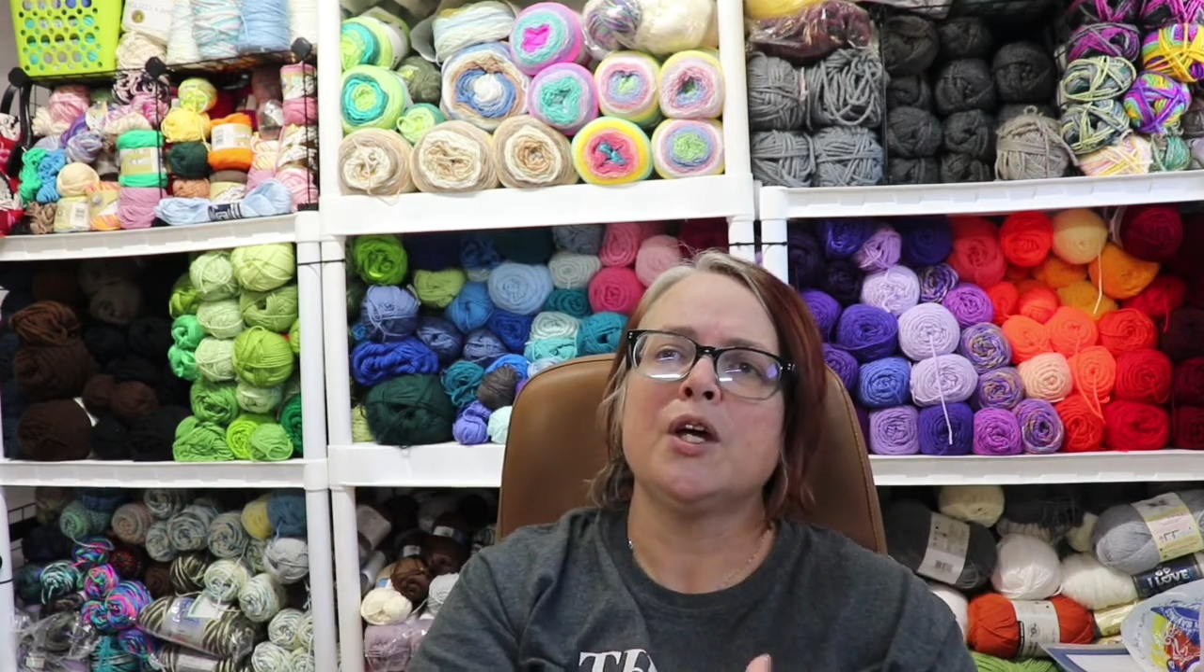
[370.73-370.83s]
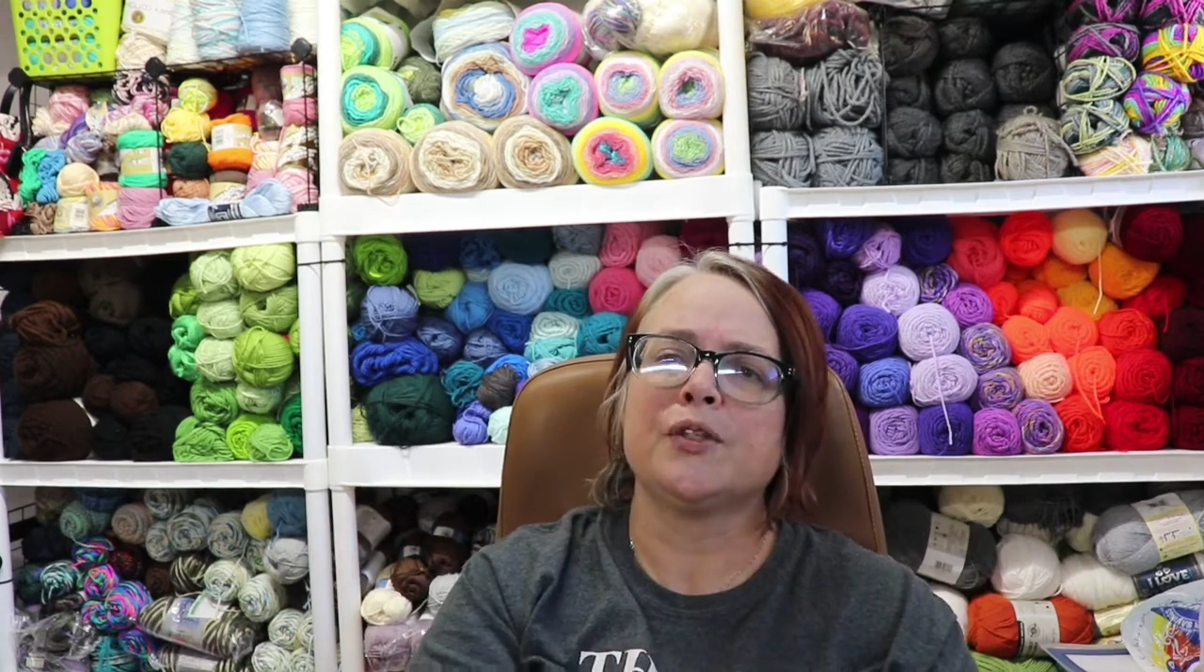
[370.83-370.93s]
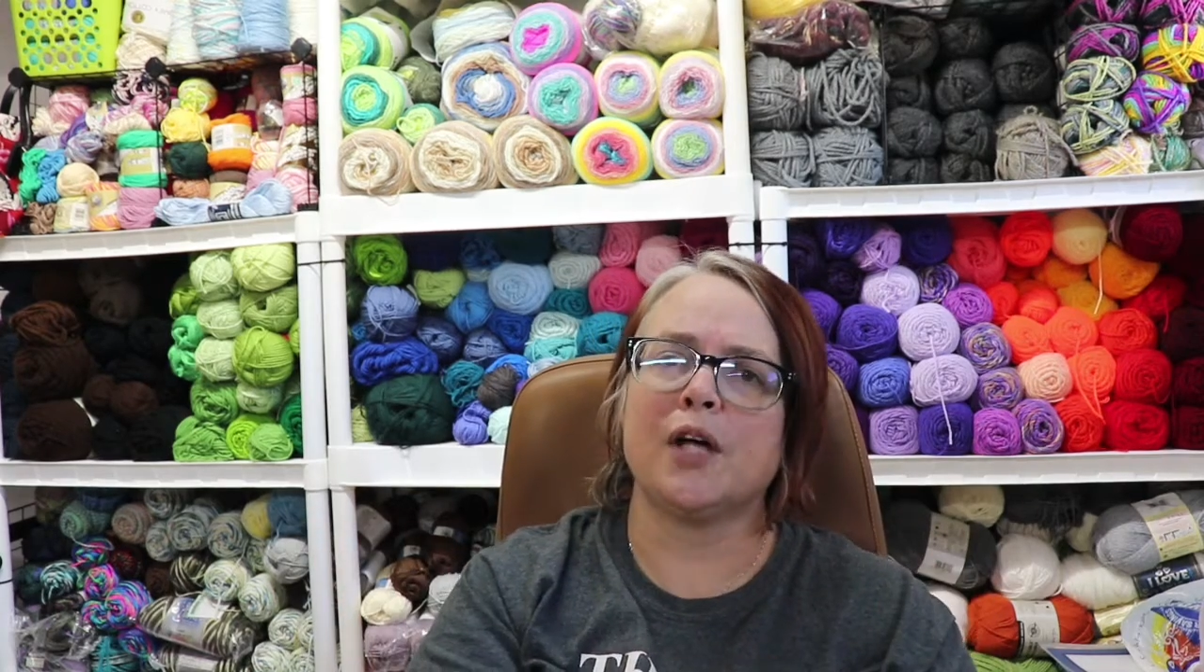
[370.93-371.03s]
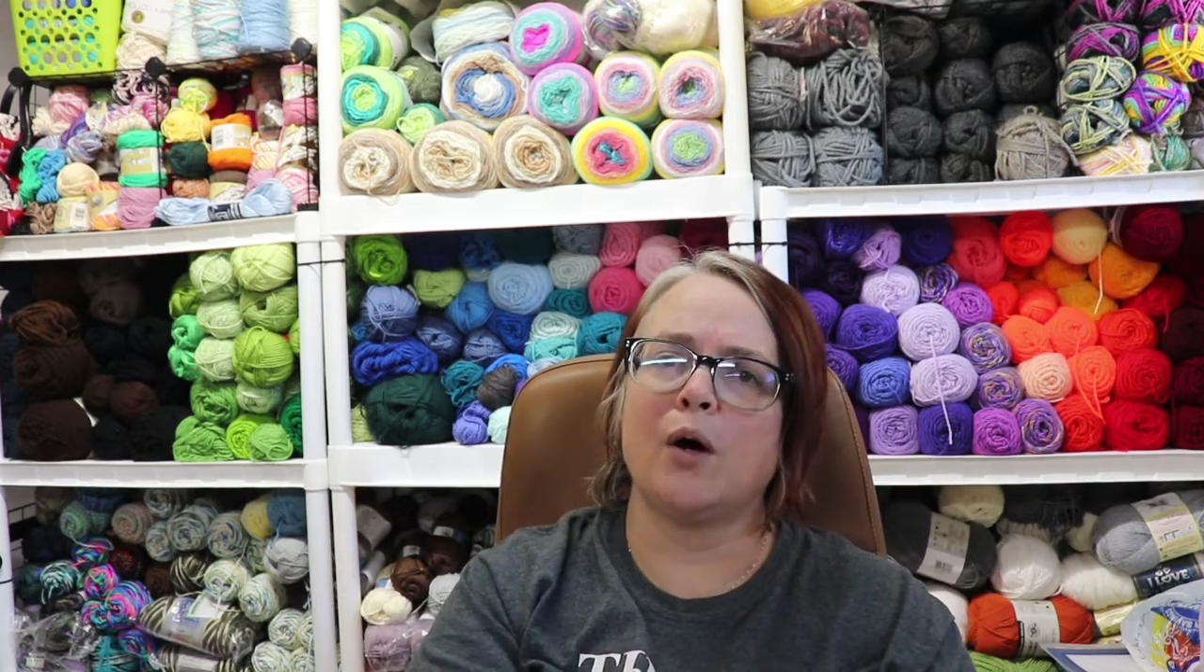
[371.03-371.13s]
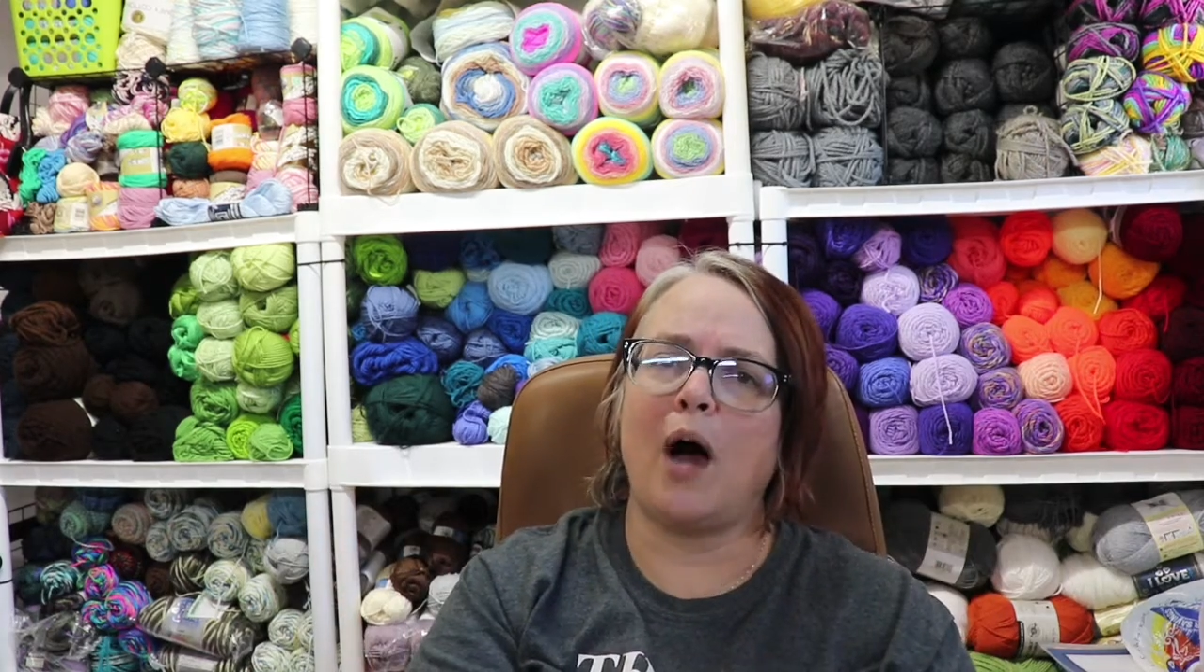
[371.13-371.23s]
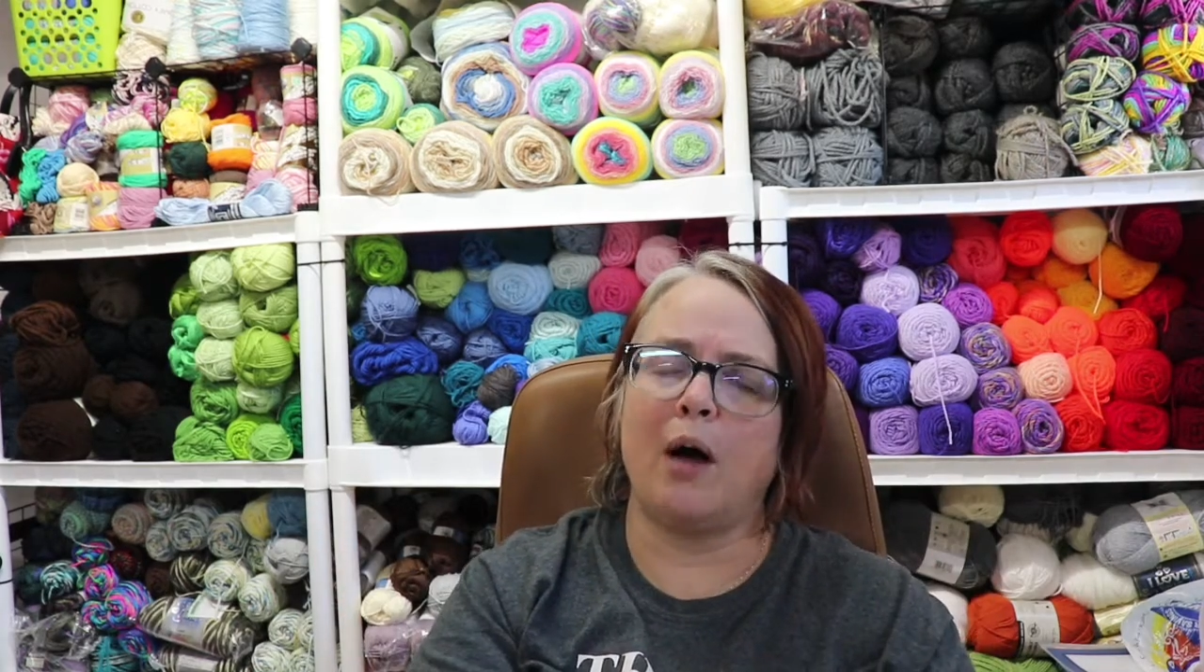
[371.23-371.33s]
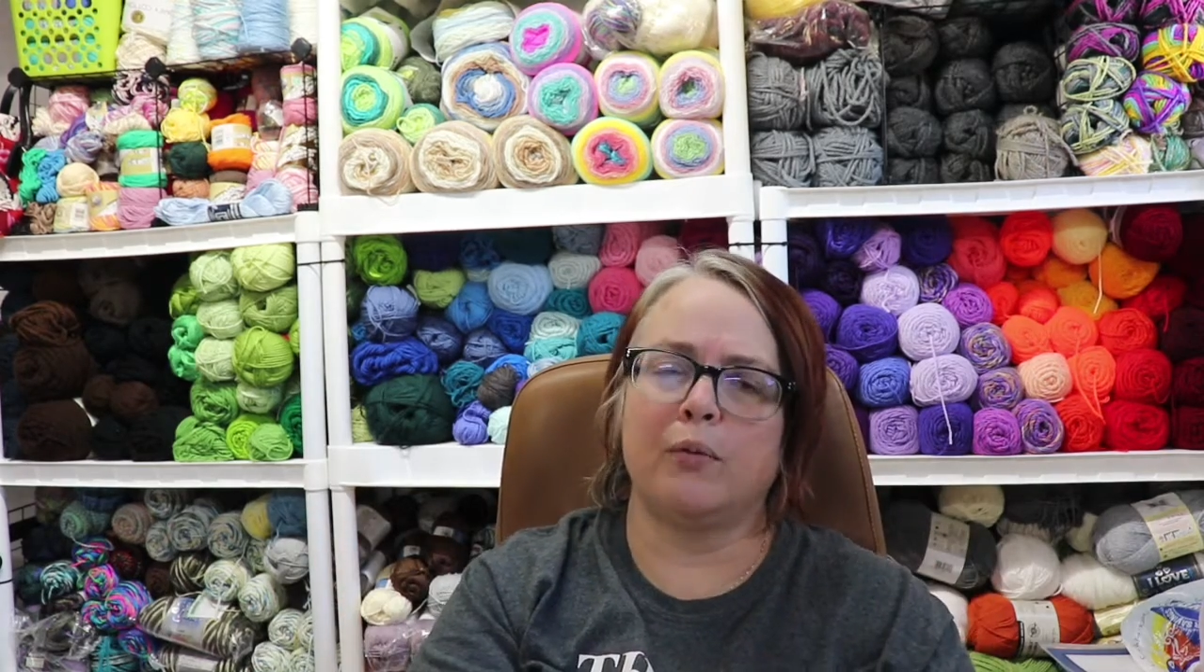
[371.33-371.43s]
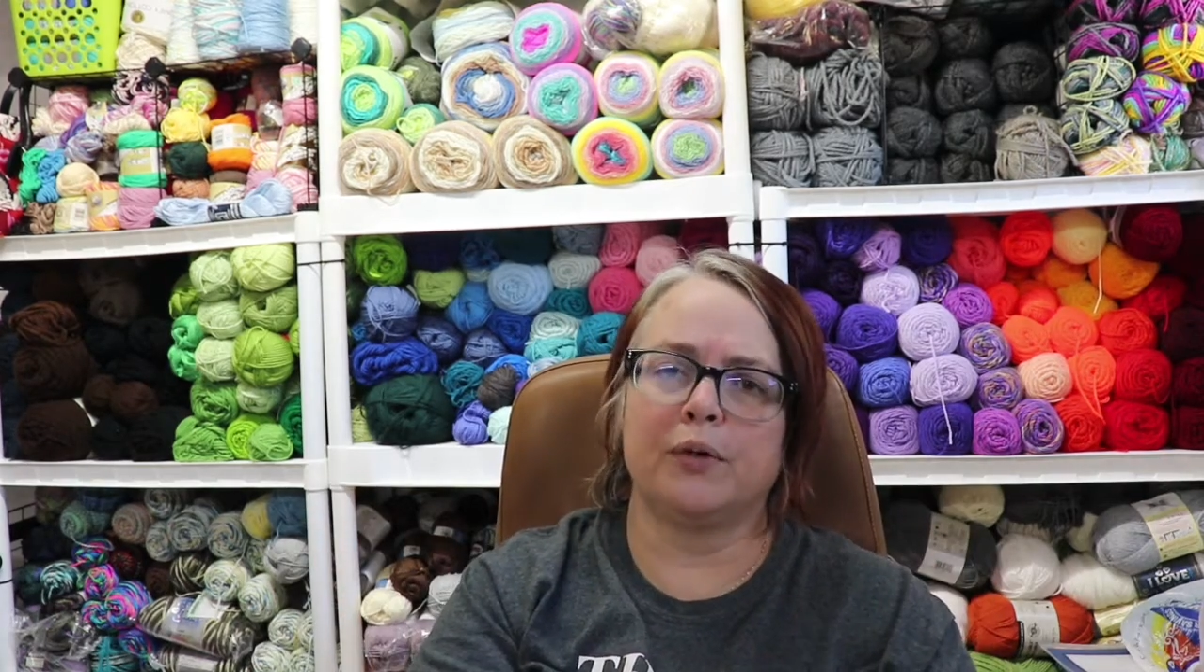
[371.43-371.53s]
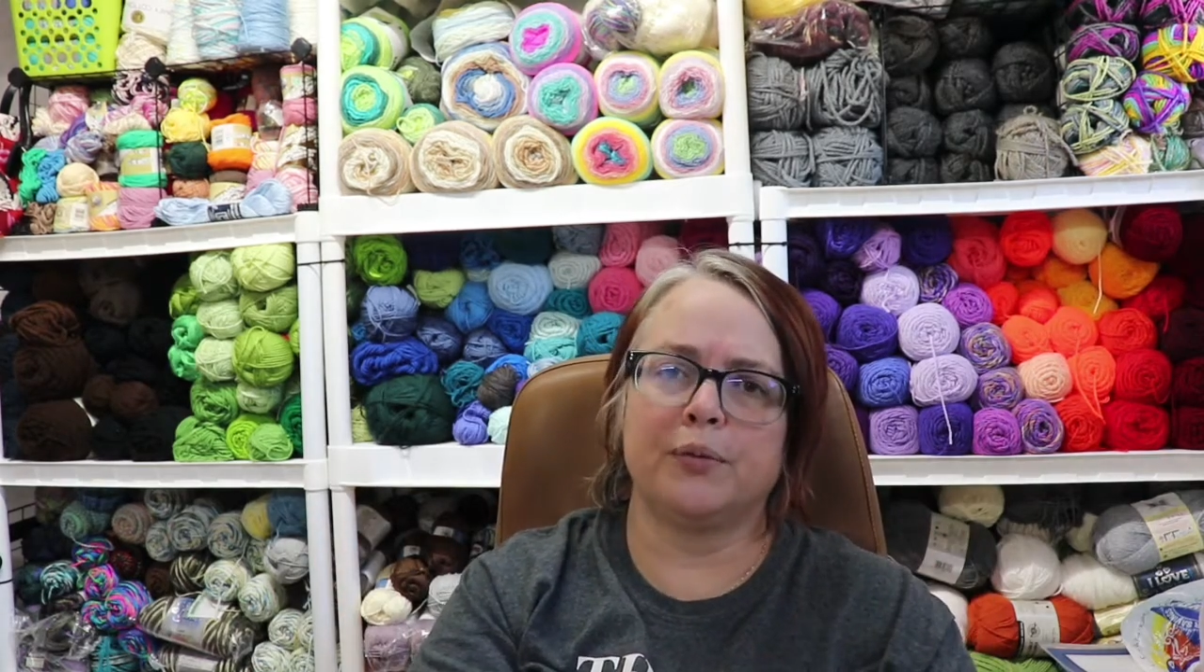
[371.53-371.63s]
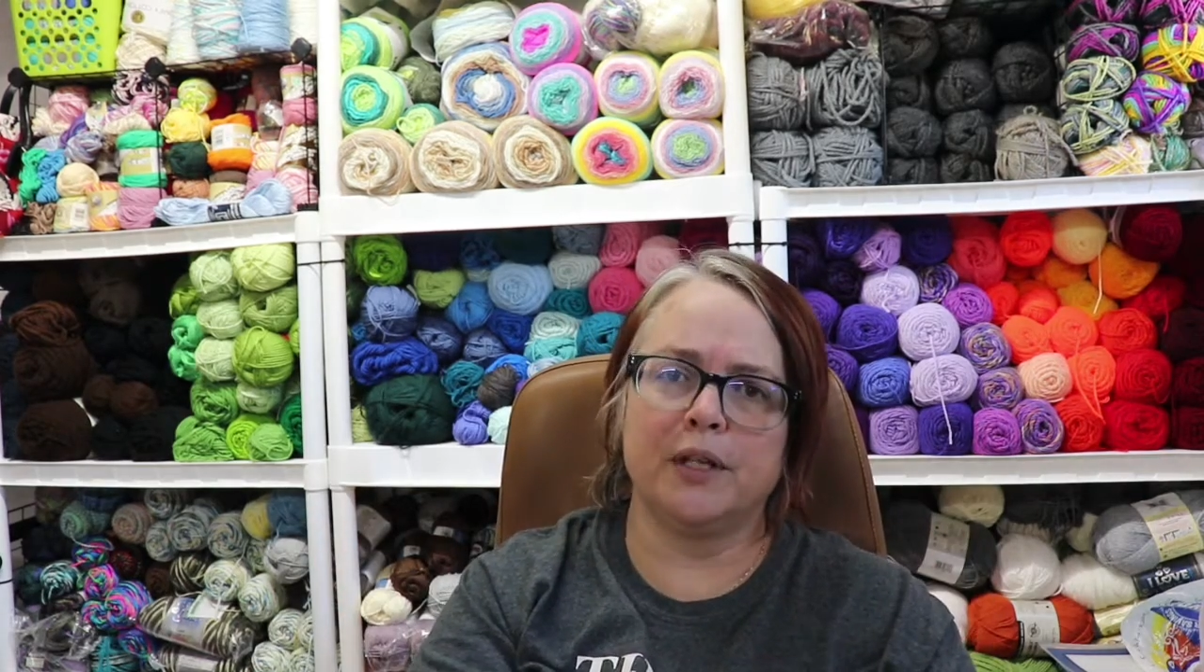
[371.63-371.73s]
So I
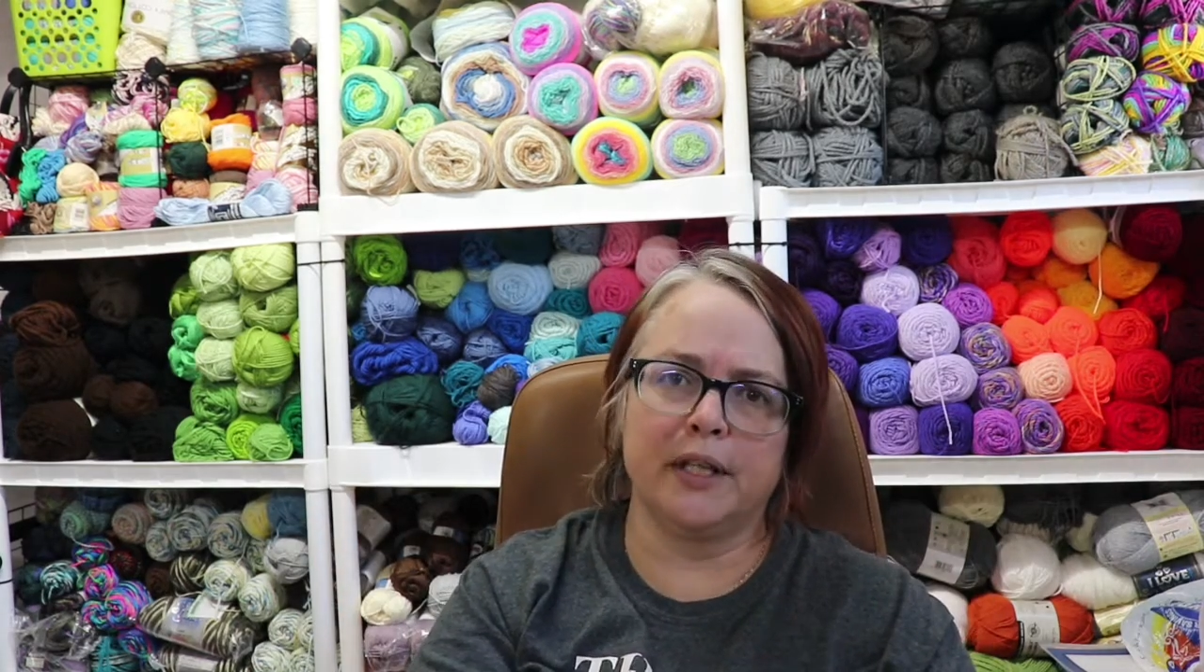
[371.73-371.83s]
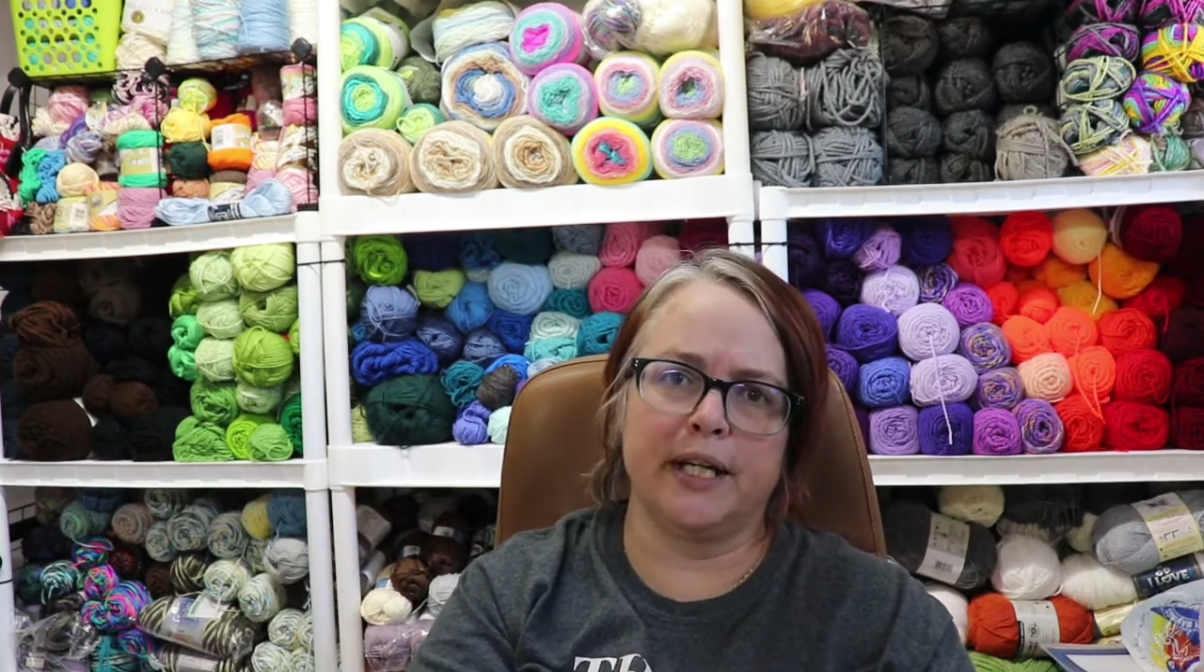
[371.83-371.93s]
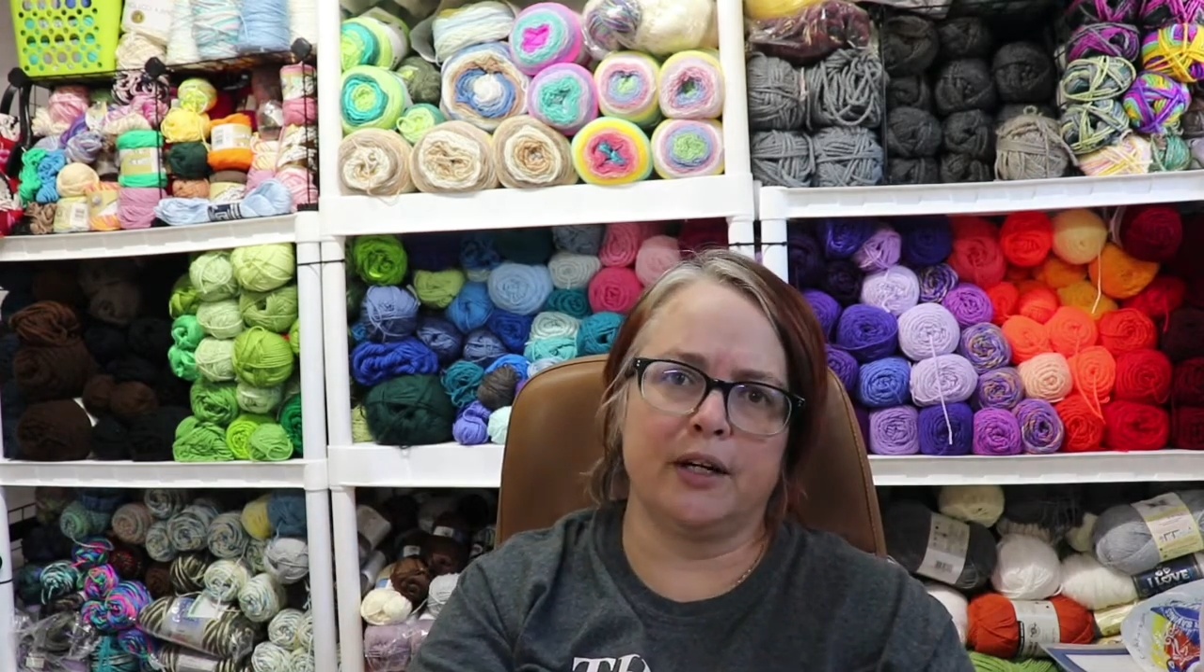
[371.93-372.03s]
would really